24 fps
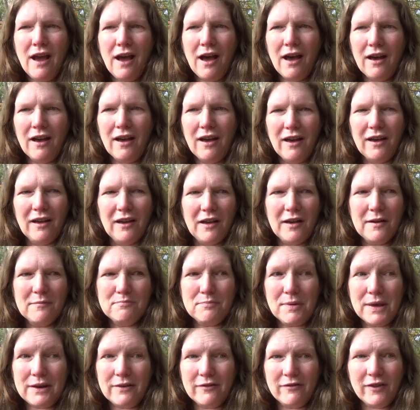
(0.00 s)
a
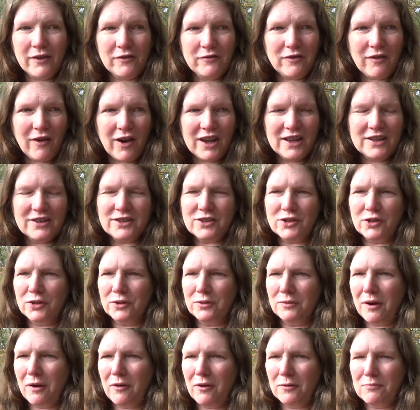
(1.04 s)
bit of advice
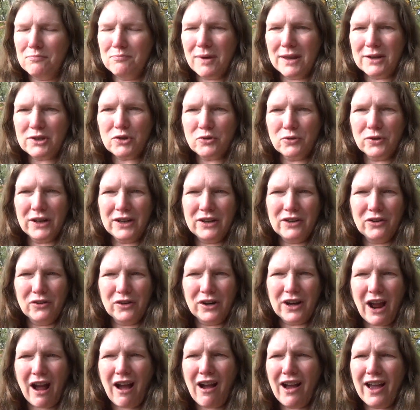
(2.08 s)
or mentoring or
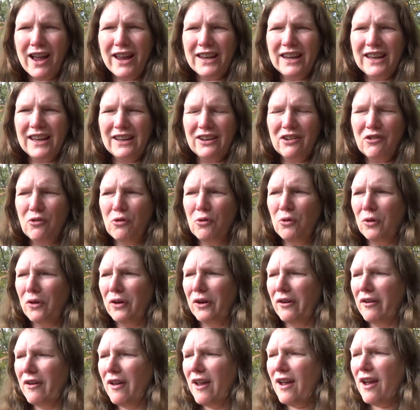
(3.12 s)
guiding,
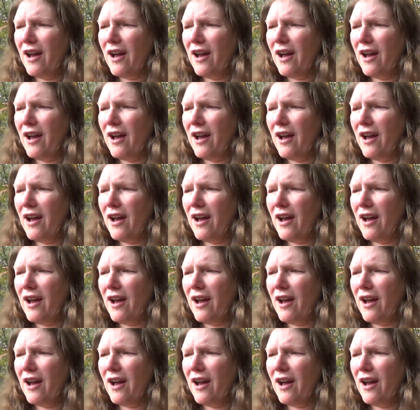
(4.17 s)
or